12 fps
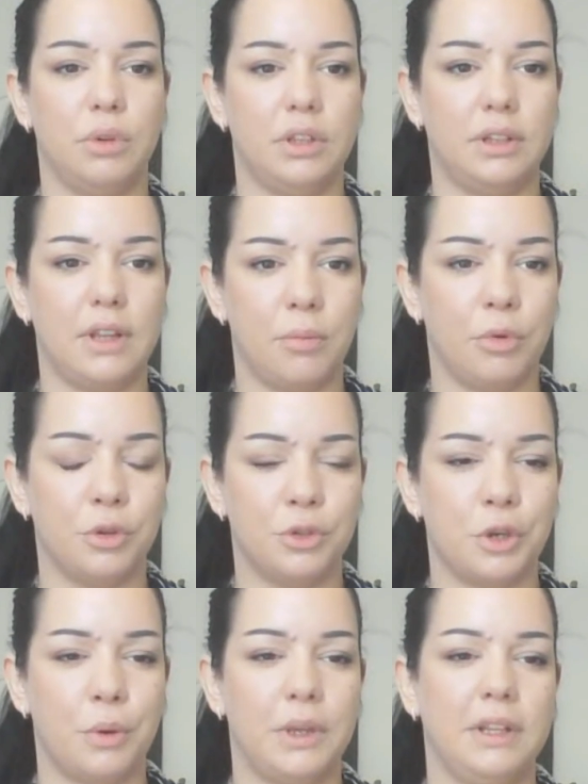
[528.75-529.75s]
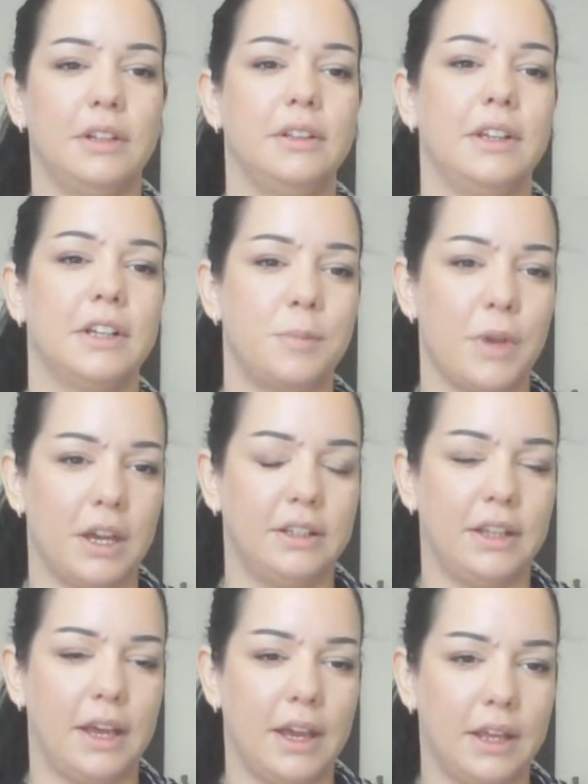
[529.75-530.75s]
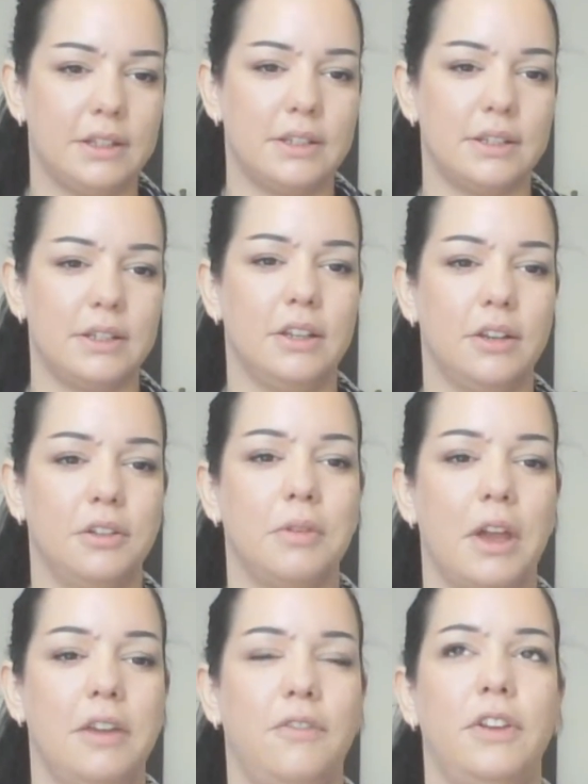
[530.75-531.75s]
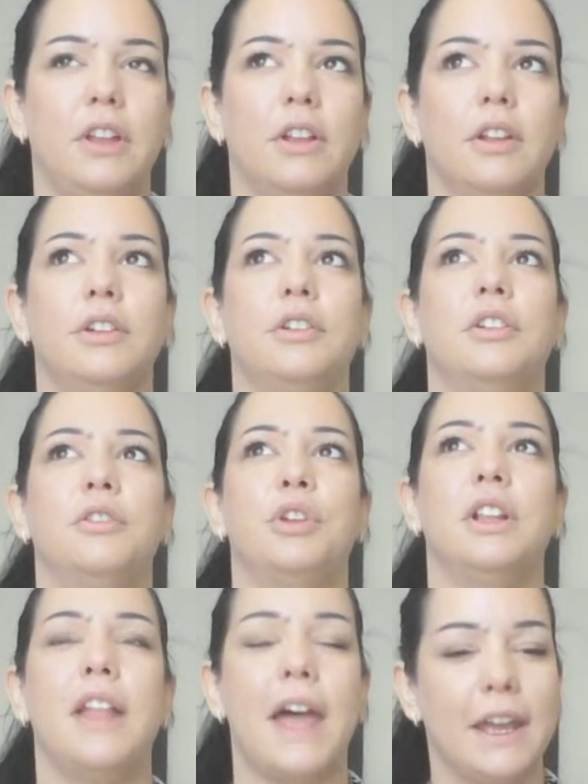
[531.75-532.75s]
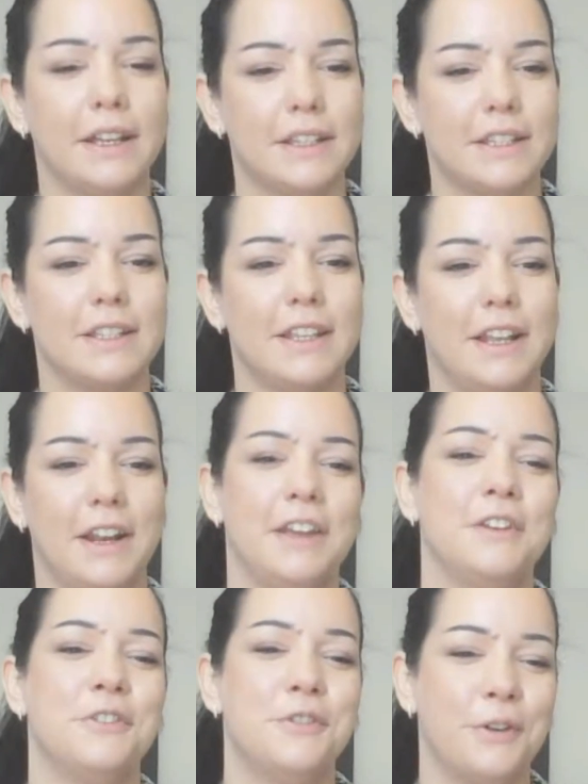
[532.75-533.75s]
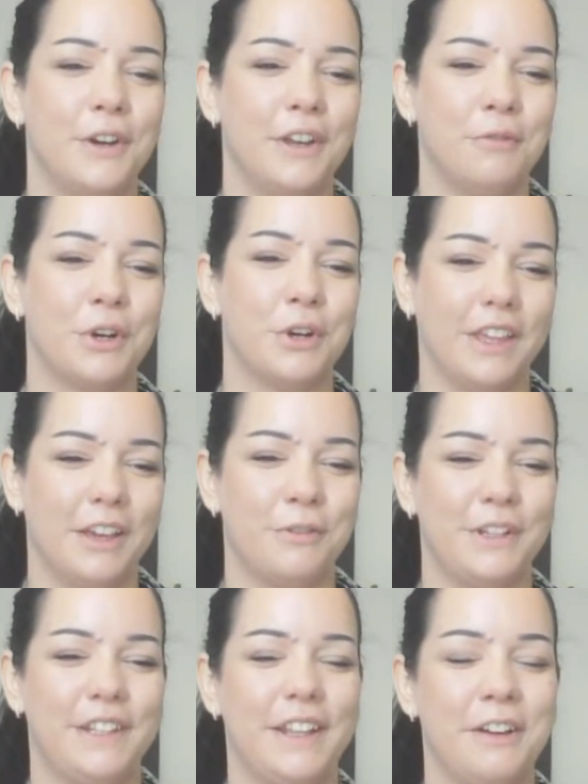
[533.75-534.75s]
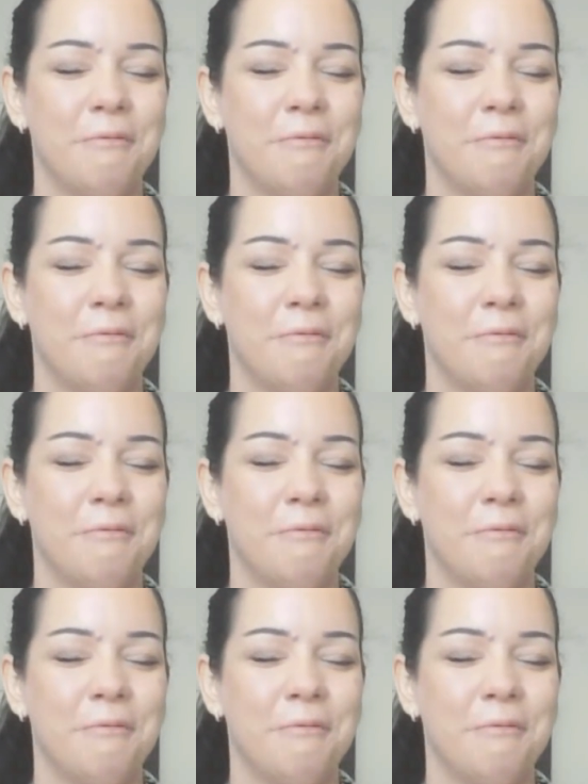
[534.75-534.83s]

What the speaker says: them also. I didn't expect that. I feel relaxed and I enjoy working with them.